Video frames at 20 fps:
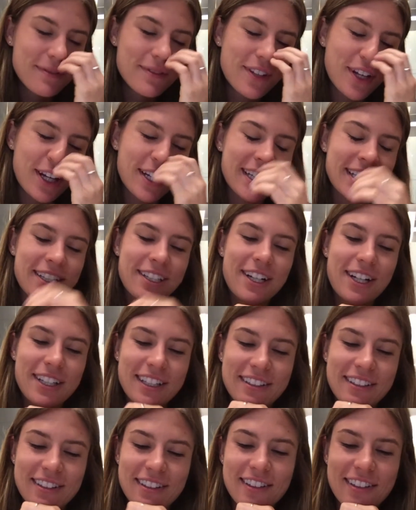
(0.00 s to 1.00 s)
talking to
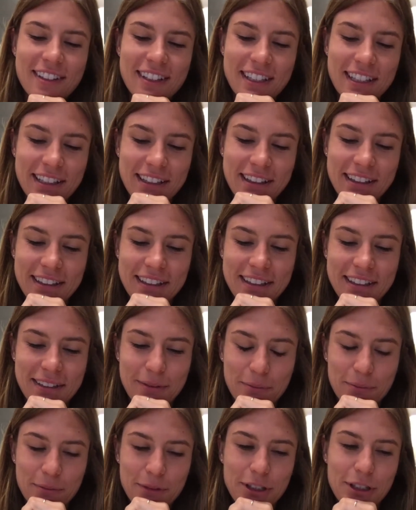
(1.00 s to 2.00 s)
colleagues and seeing
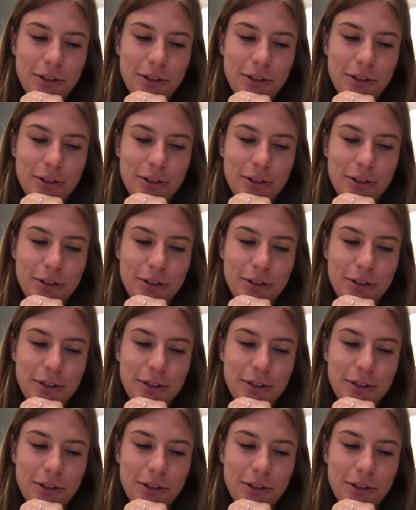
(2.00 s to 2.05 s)
the